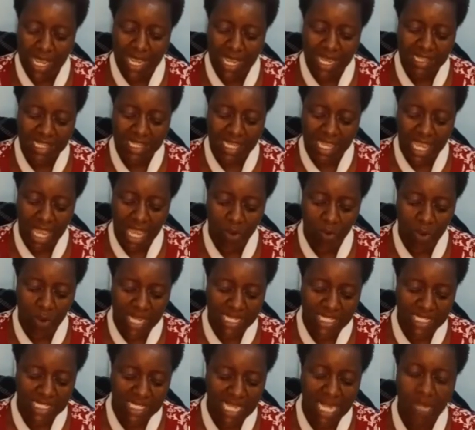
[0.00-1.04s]
the
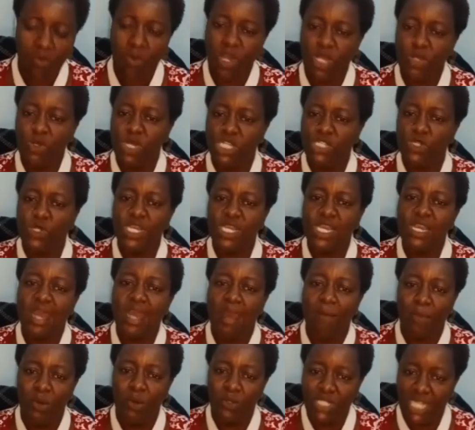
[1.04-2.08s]
KYC. And when we are talking
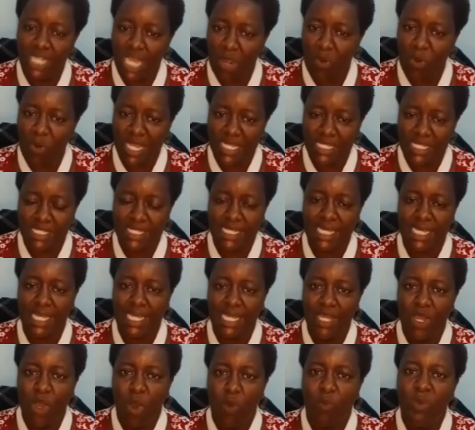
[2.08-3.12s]
about
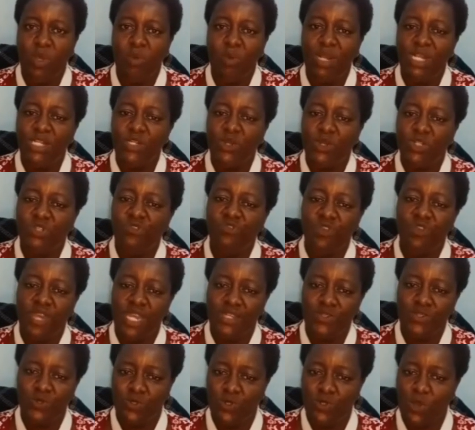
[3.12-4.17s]
KYC, we will not fail
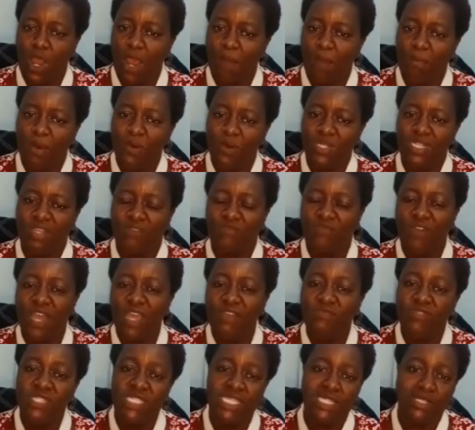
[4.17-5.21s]
to talk about the
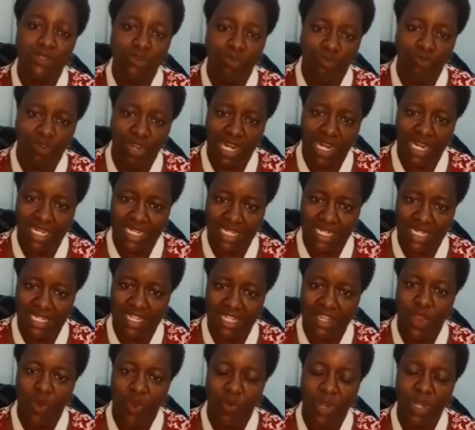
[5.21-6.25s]
5 C's of credit.
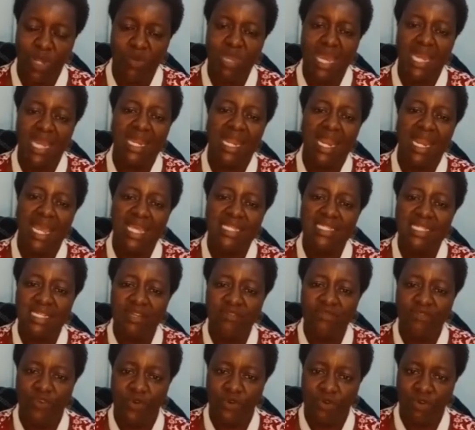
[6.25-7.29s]
When we are analyzing
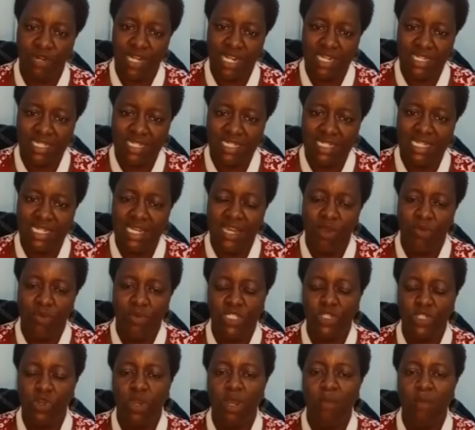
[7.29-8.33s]
for credit, we
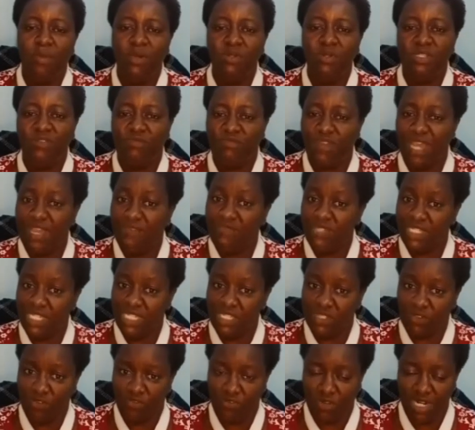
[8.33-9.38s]
talk about the 5
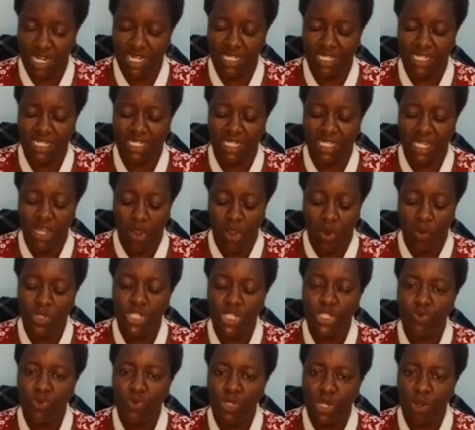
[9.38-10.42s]
C's of credit,
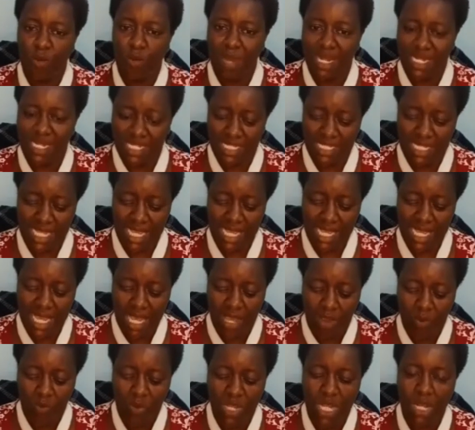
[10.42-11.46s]
which we normally say
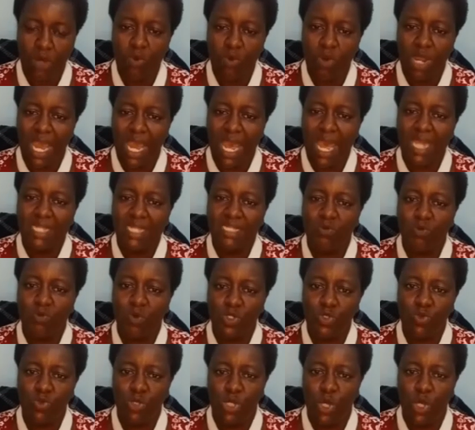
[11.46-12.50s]
we look at
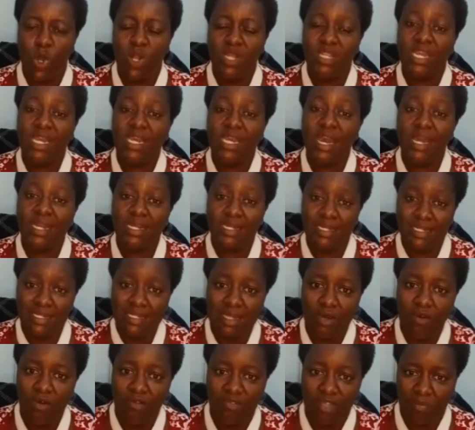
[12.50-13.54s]
what we call the
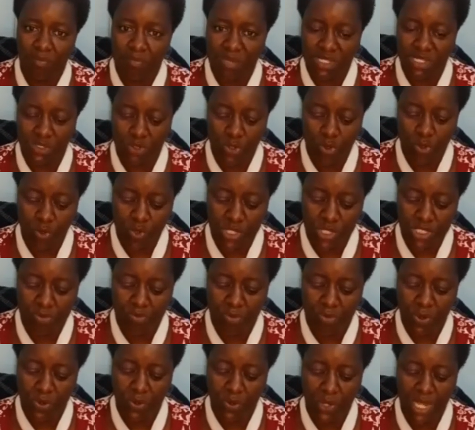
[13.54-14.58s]
character of the person who is
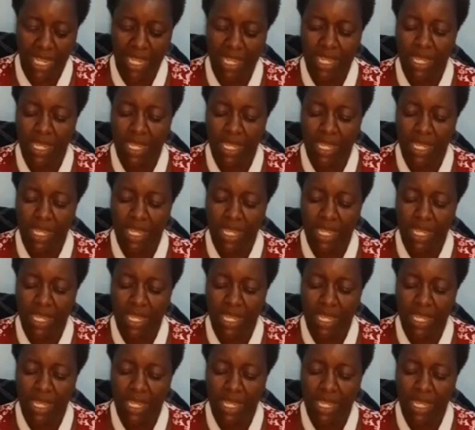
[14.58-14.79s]
borrowing.